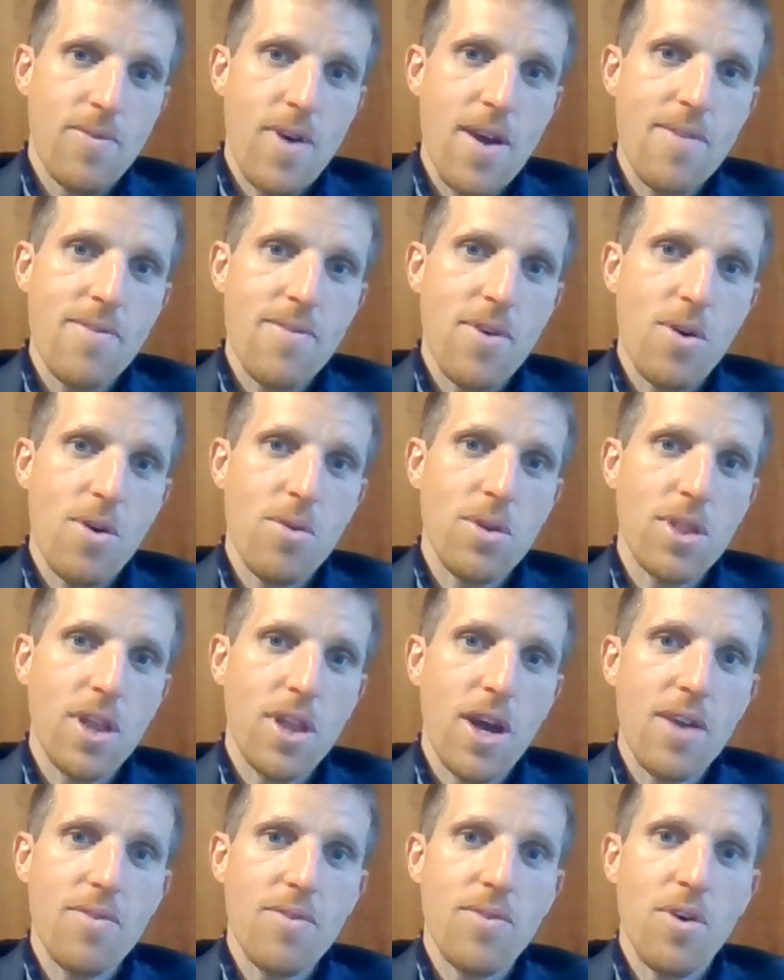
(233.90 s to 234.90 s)
FIFO,
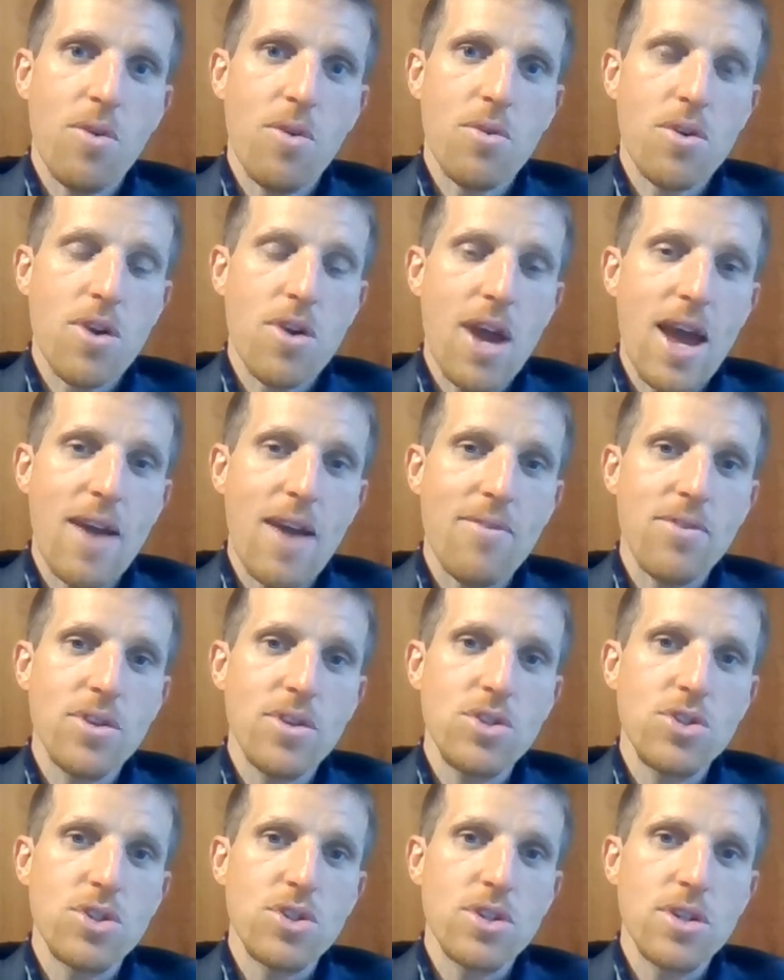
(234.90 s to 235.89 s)
LIFO, or
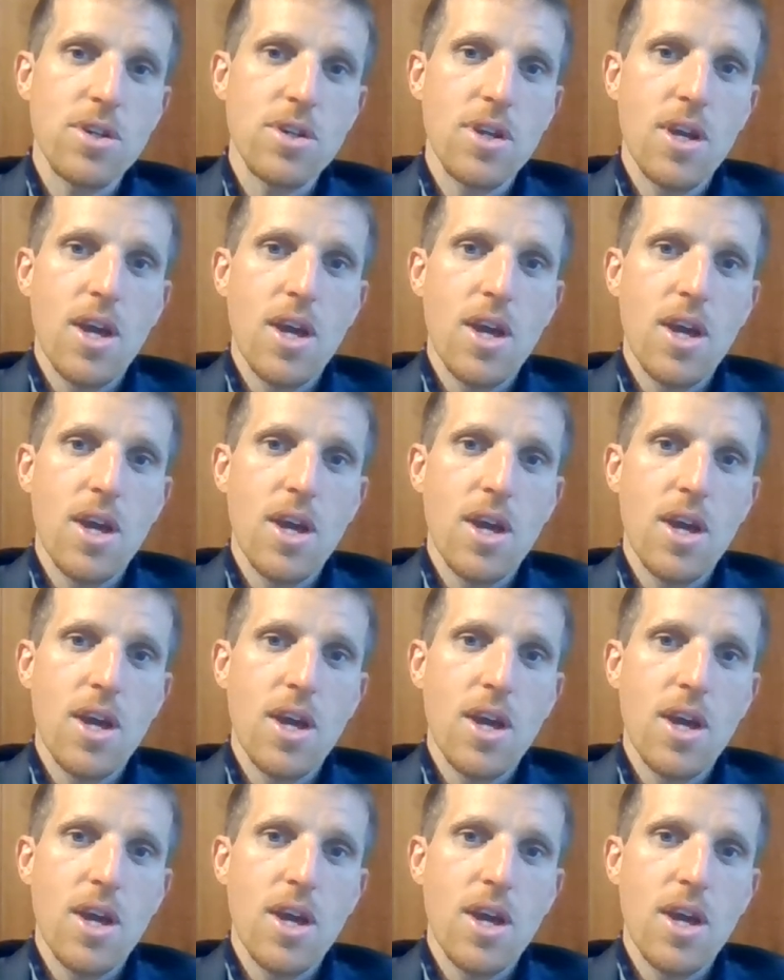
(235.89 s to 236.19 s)
average,